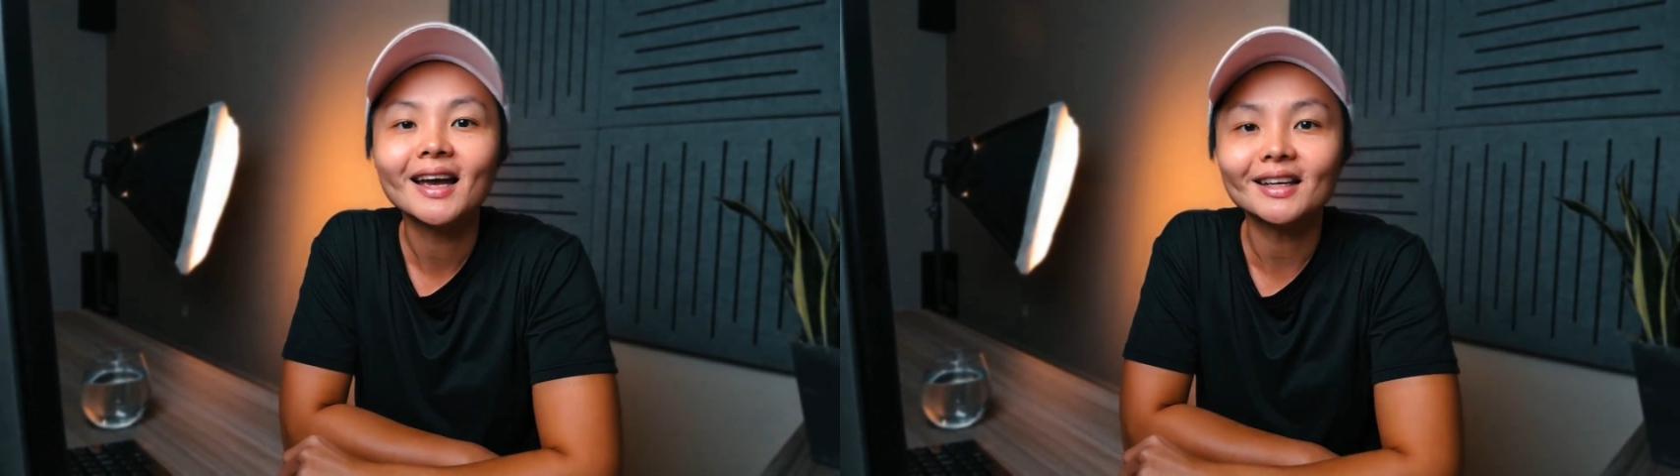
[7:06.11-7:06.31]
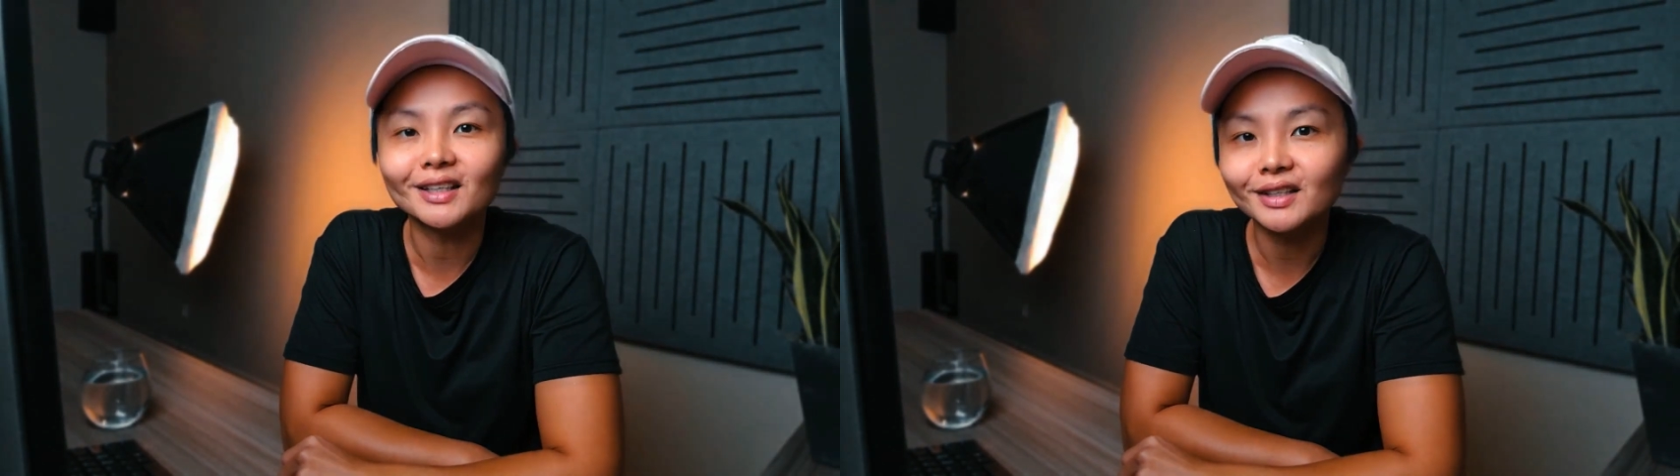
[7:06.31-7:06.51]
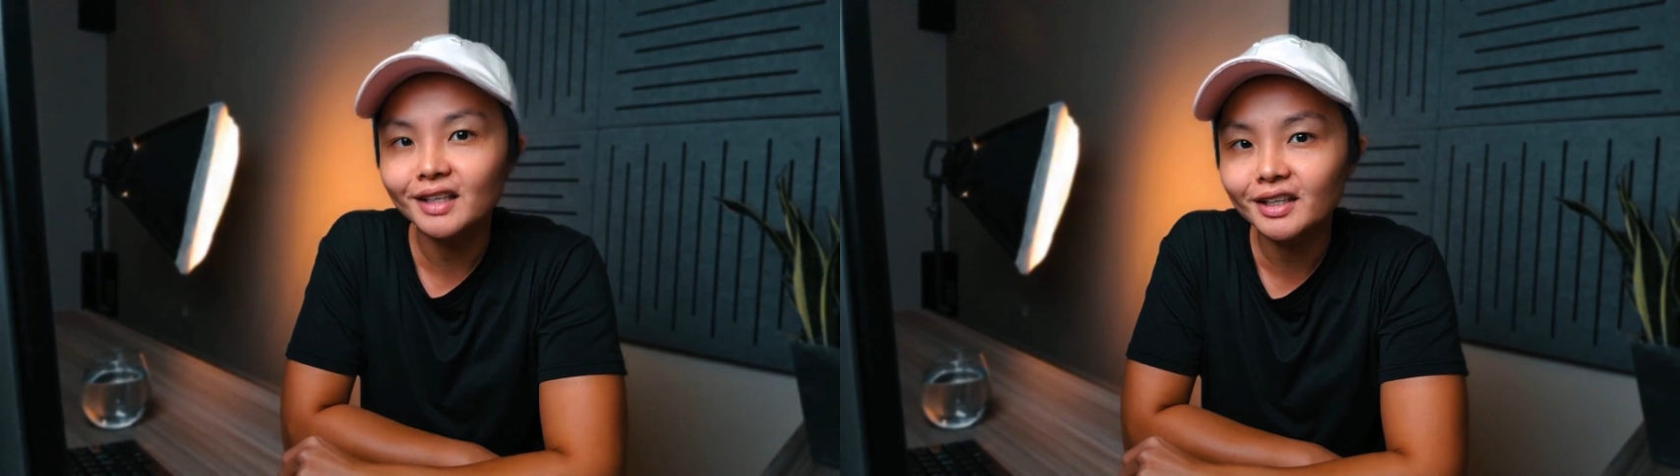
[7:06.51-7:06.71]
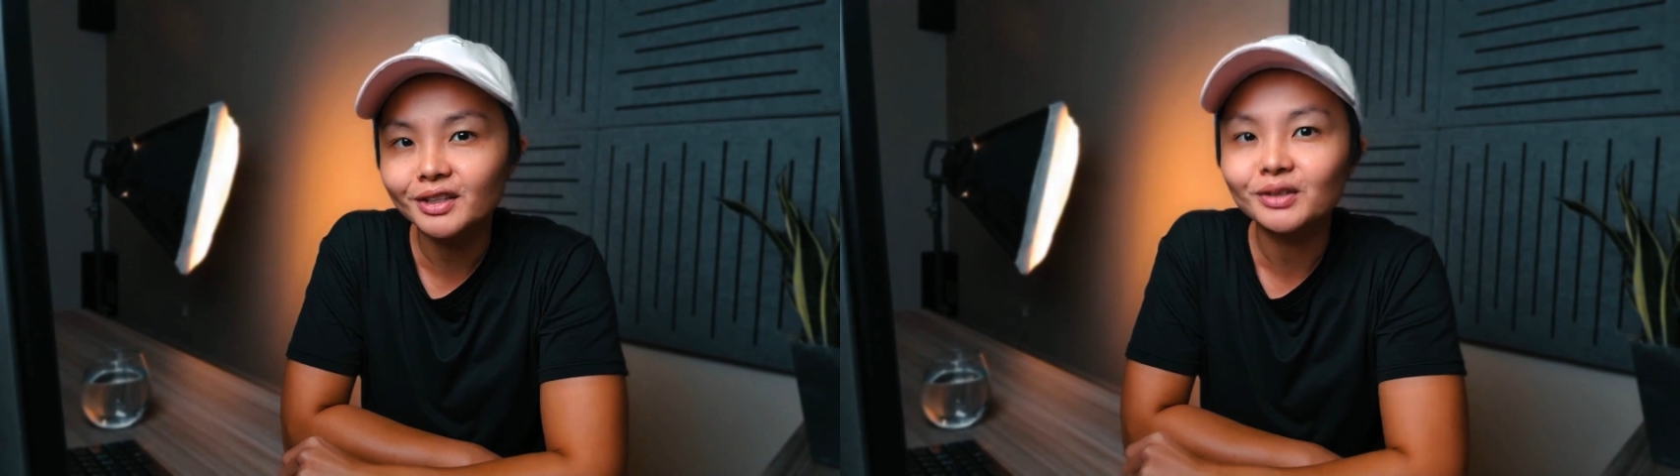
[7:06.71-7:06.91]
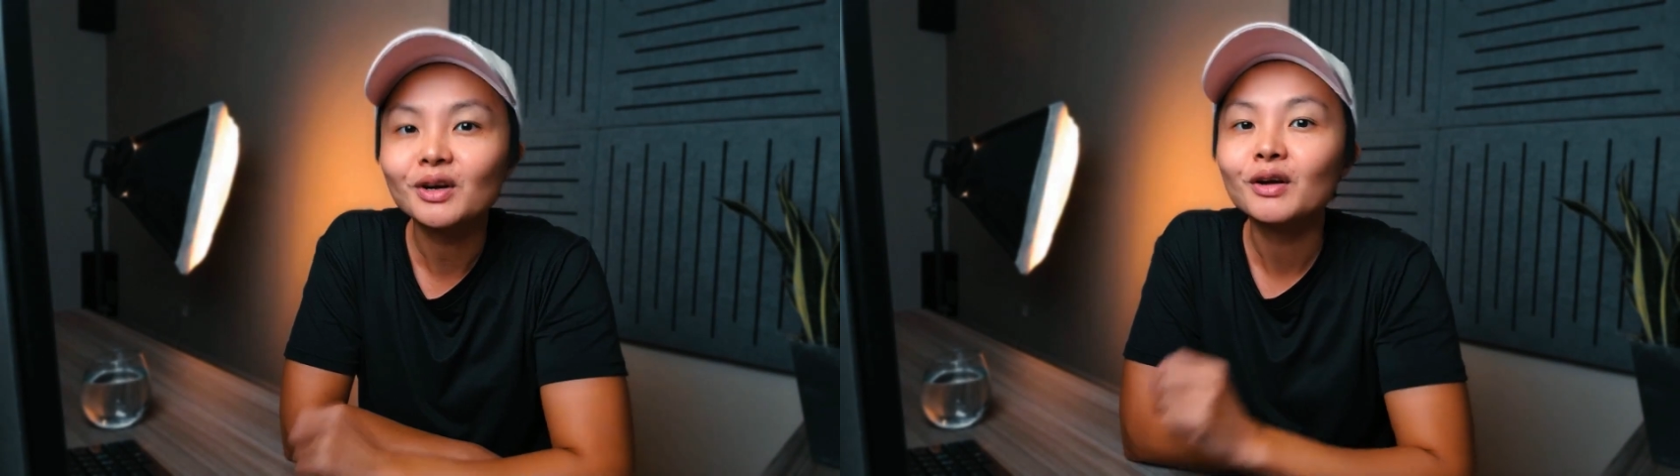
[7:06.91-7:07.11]
in the
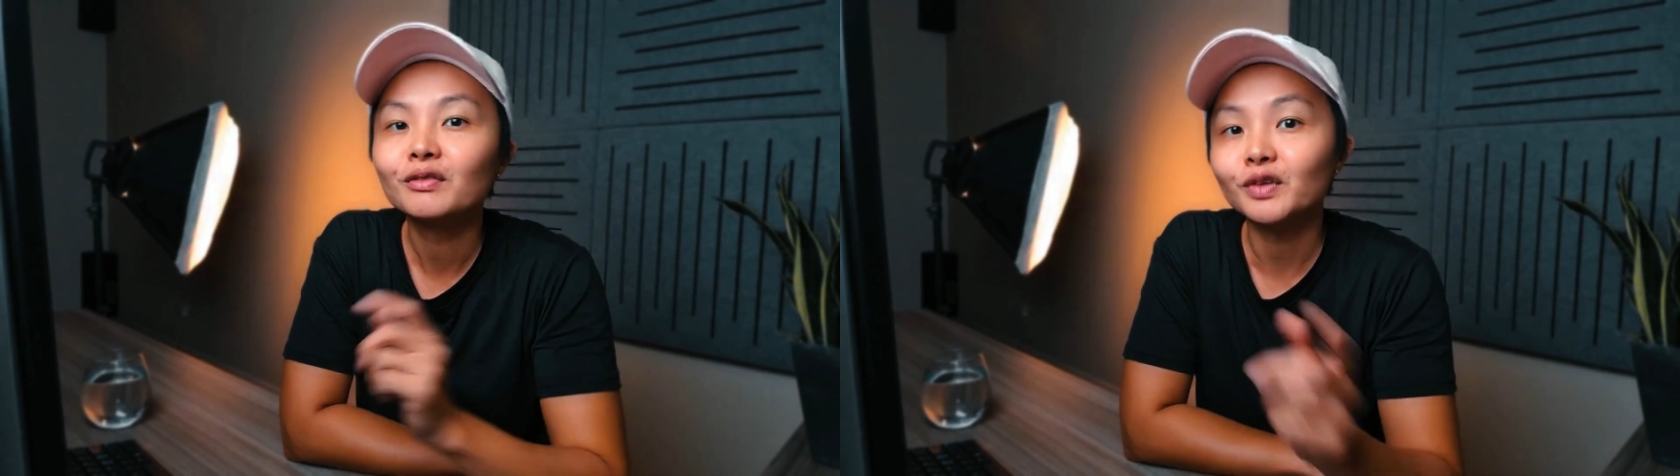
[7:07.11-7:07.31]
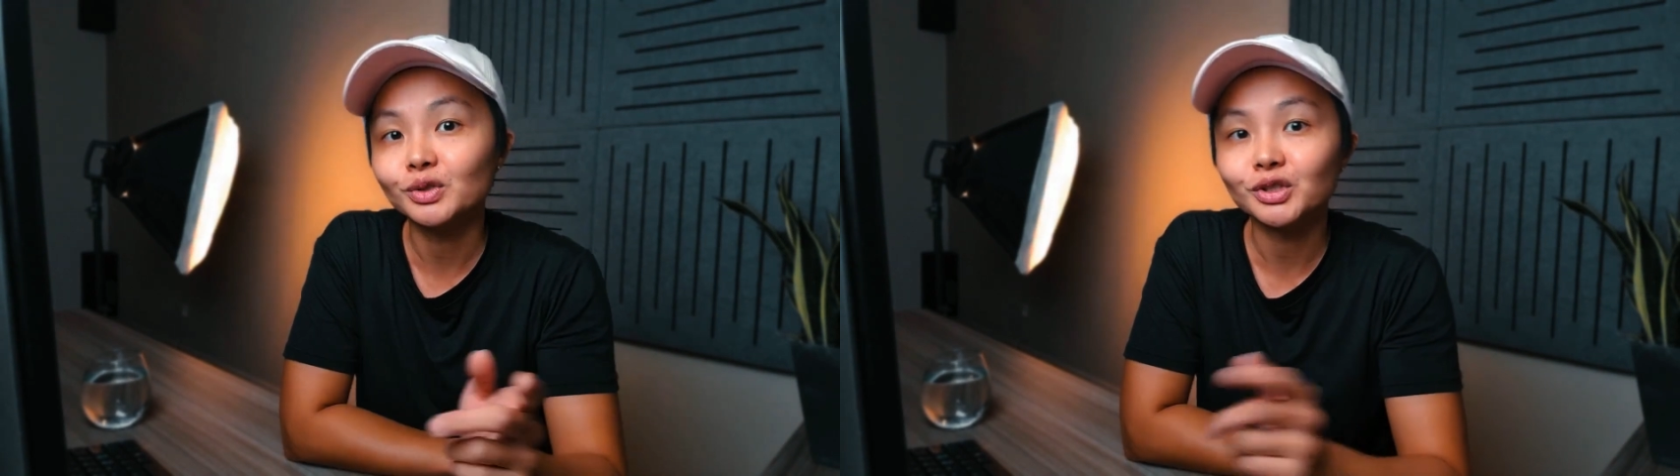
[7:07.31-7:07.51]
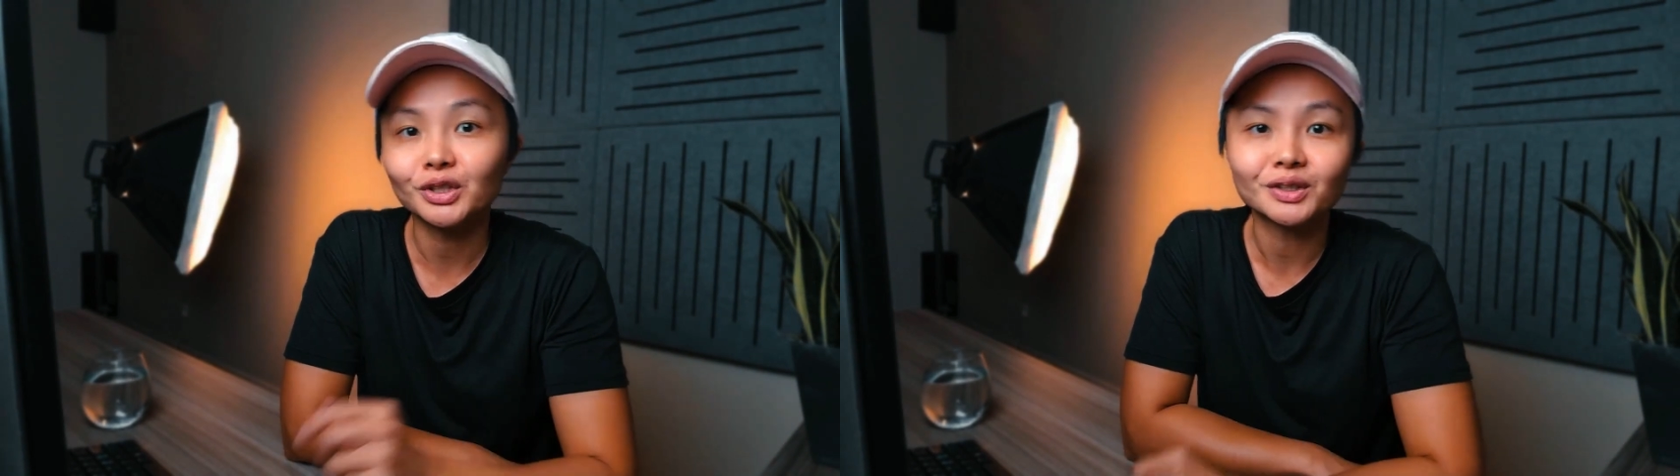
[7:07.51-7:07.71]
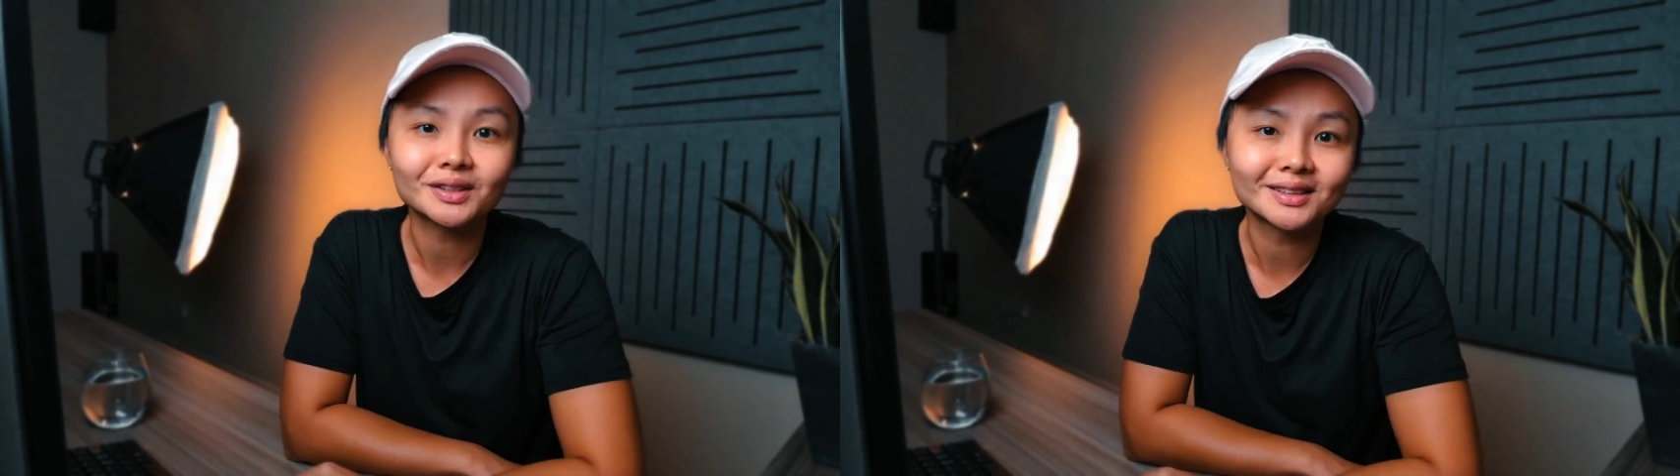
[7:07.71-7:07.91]
near future.